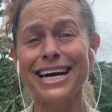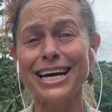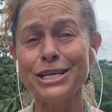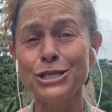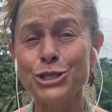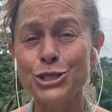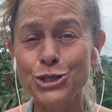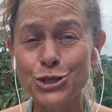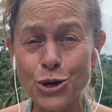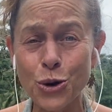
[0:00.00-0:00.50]
I
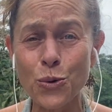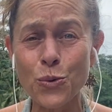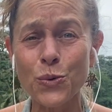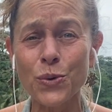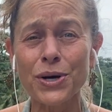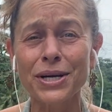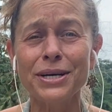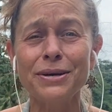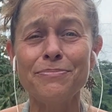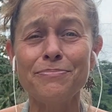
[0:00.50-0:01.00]
don't
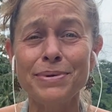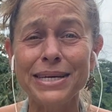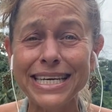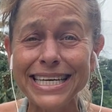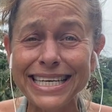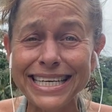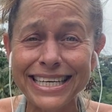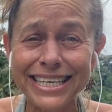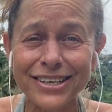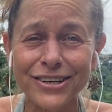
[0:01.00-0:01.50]
want to
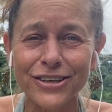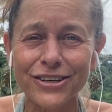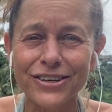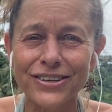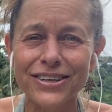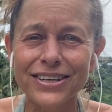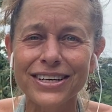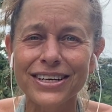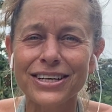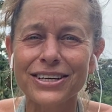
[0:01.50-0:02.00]
be here,
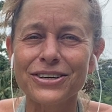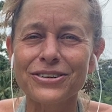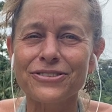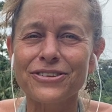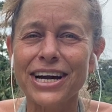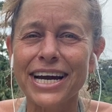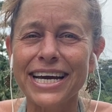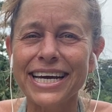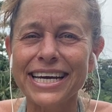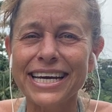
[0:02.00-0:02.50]

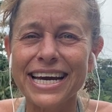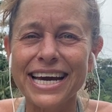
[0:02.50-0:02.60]
right?